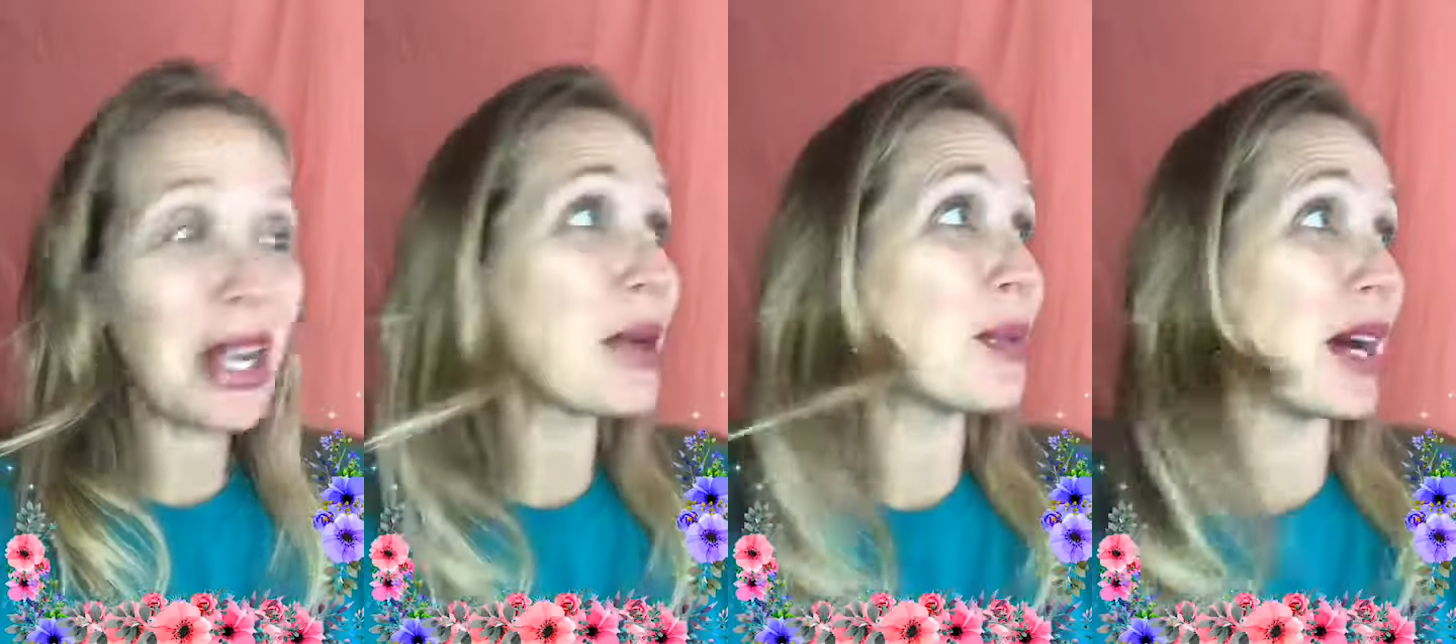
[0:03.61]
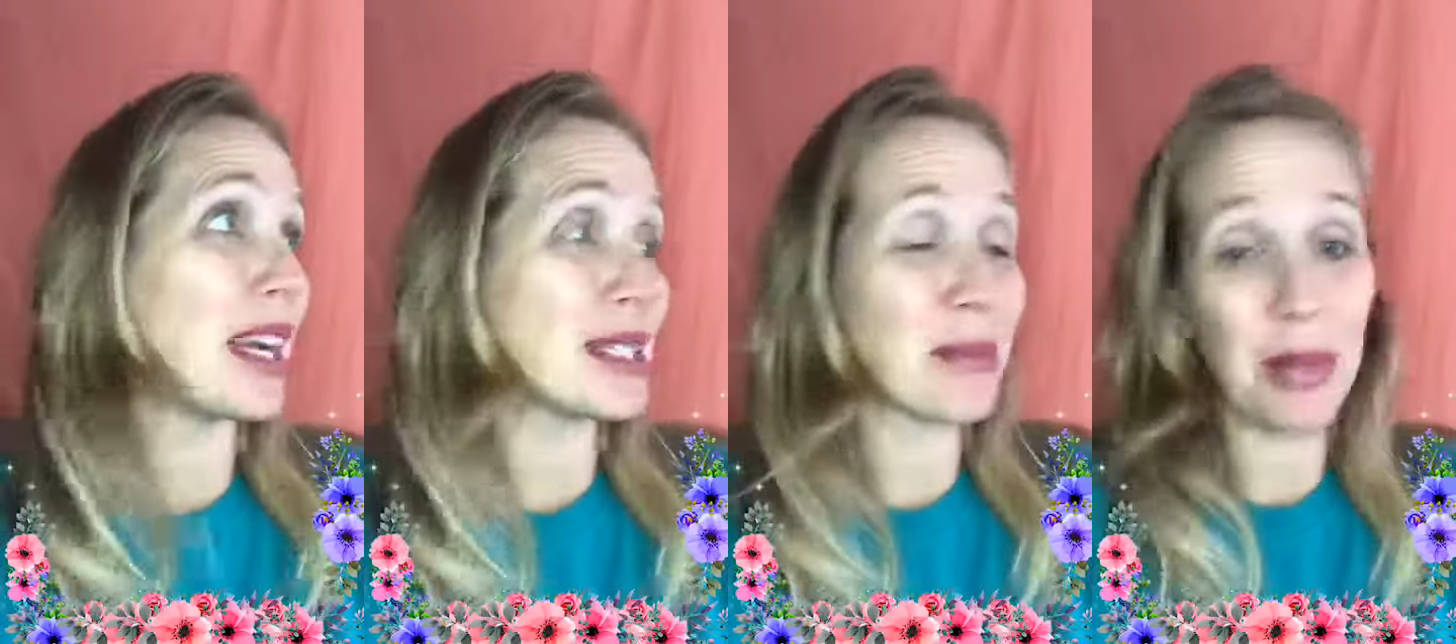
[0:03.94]
Well,
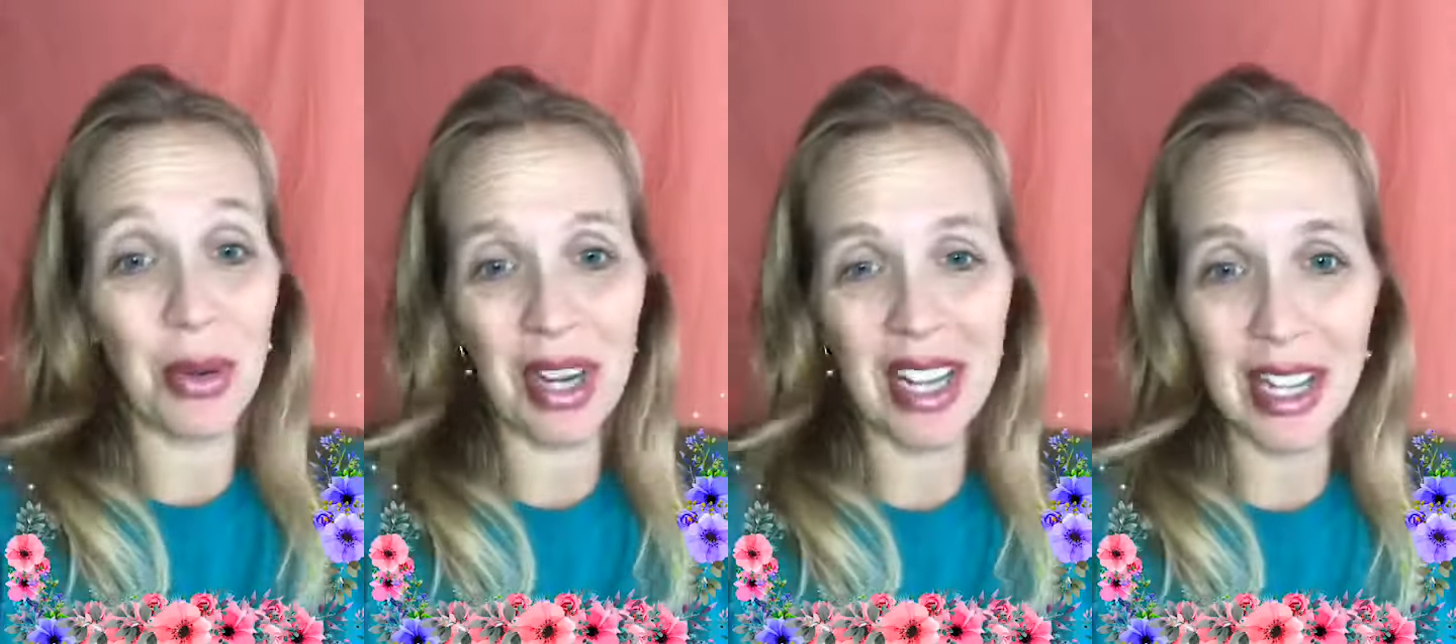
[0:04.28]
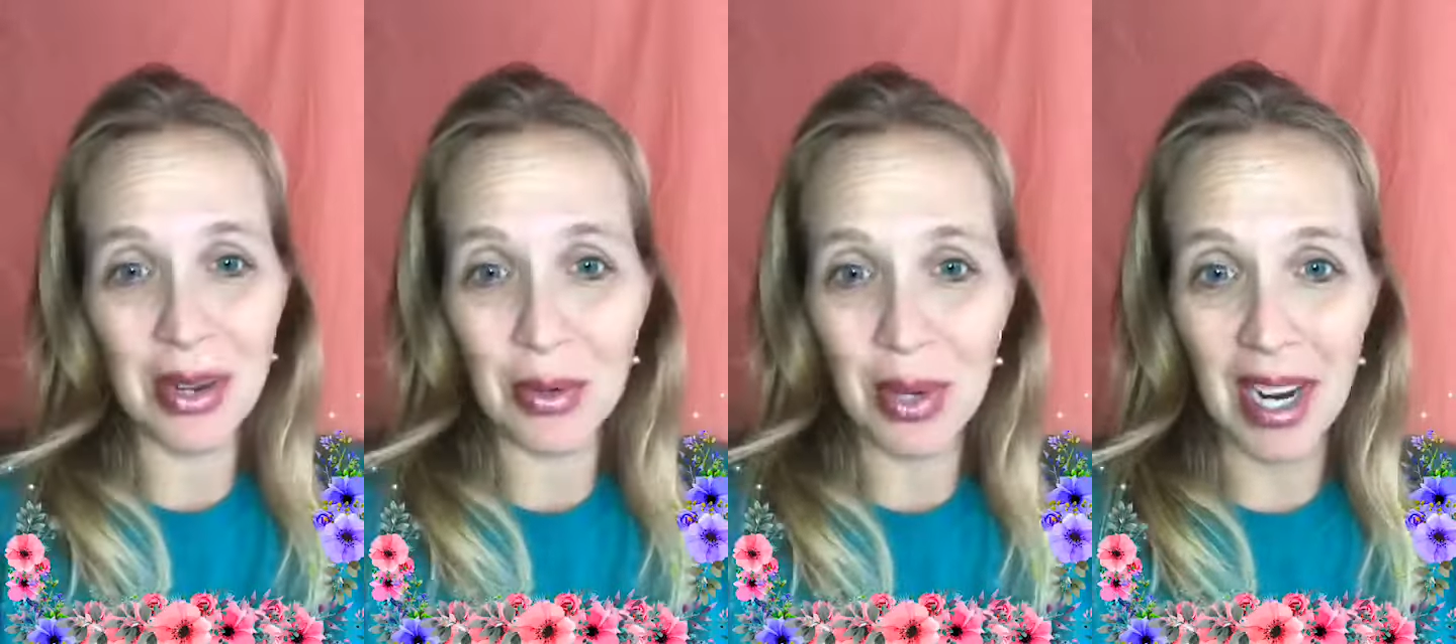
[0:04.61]
it's morning in
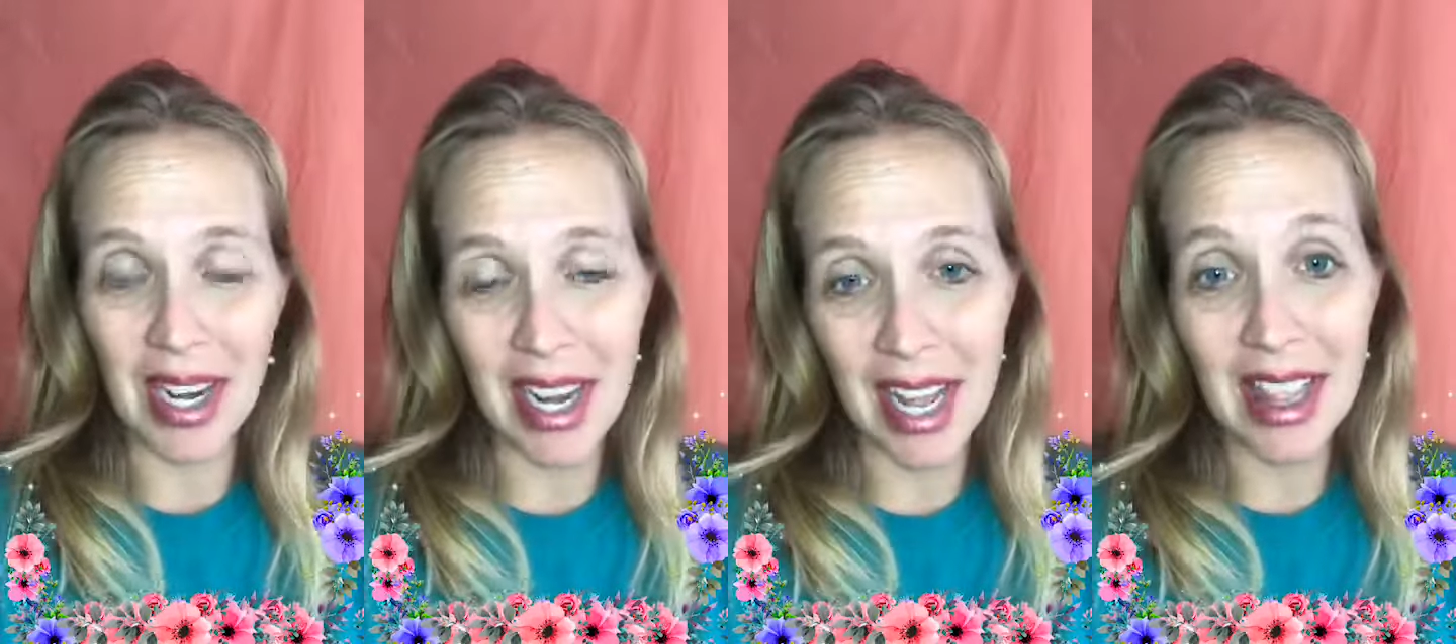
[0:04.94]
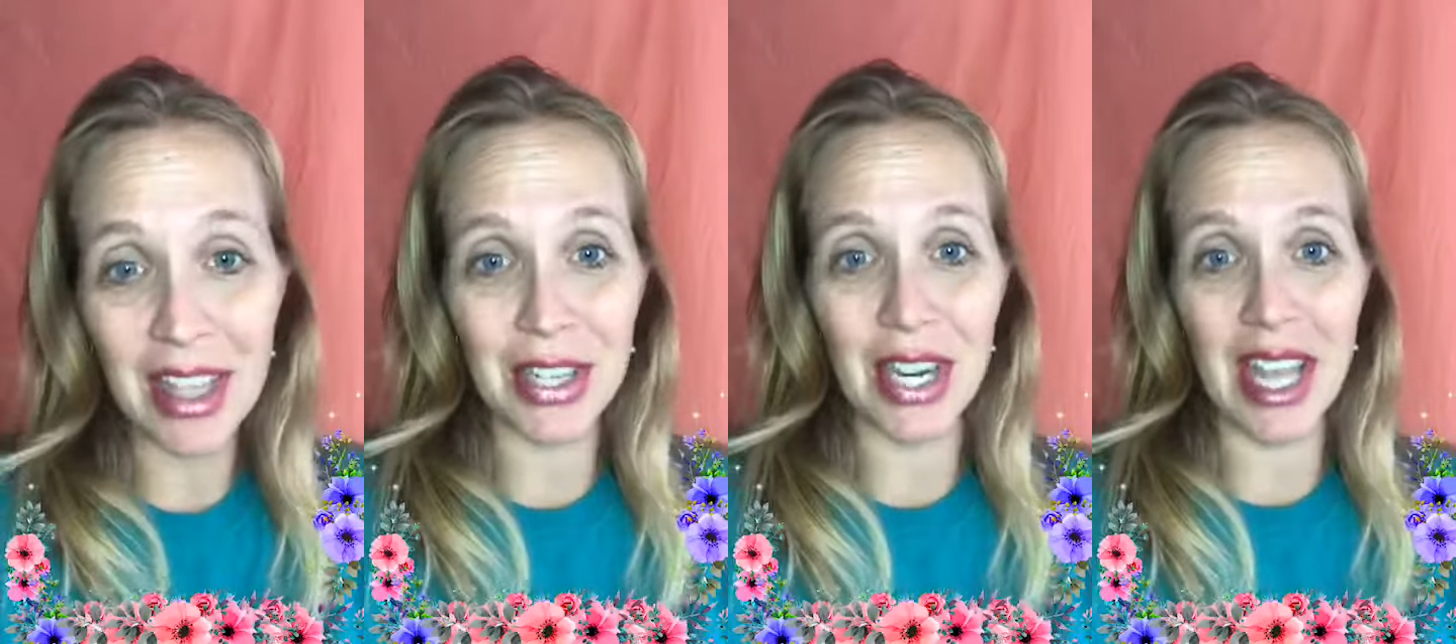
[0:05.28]
Hawaii,
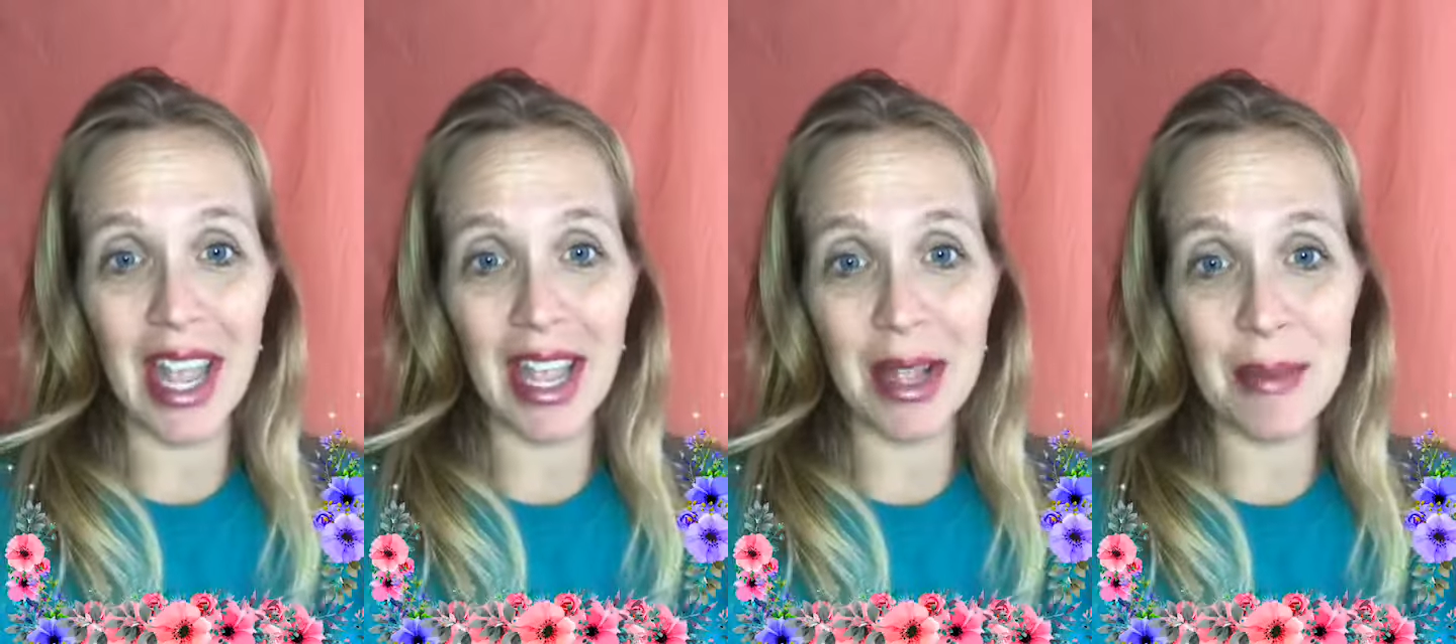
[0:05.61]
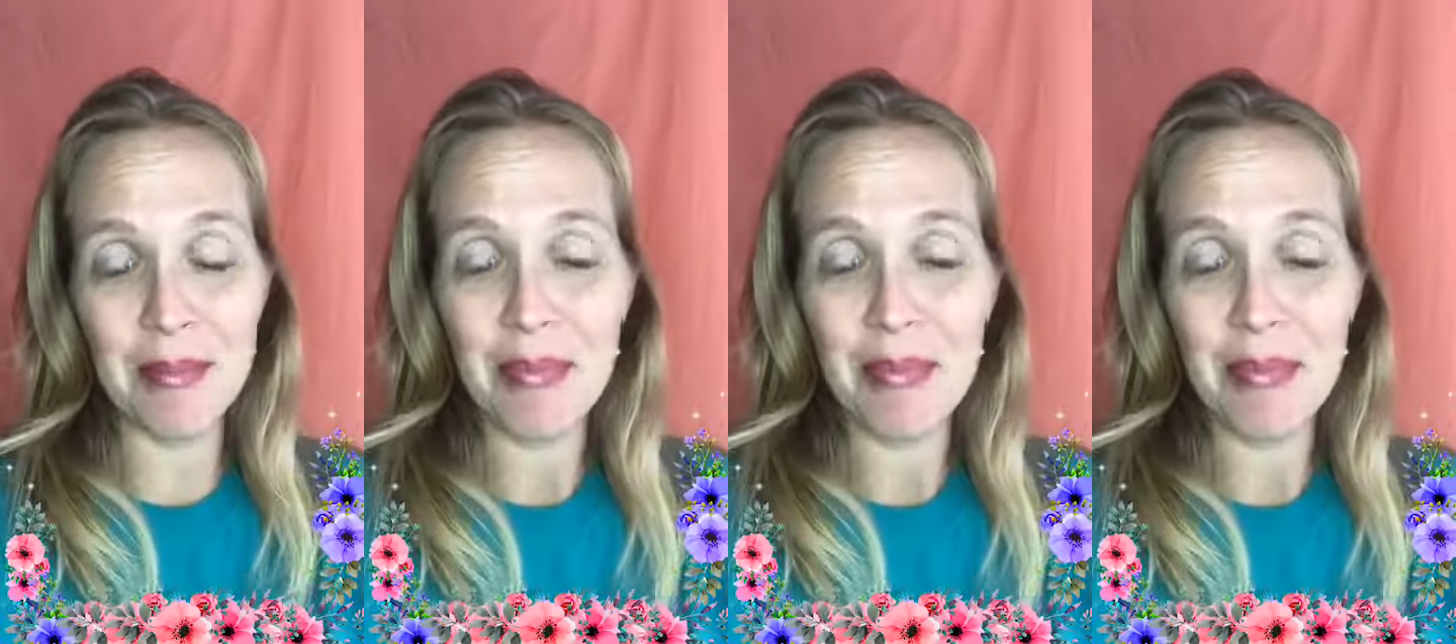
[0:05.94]
9:30 a.m.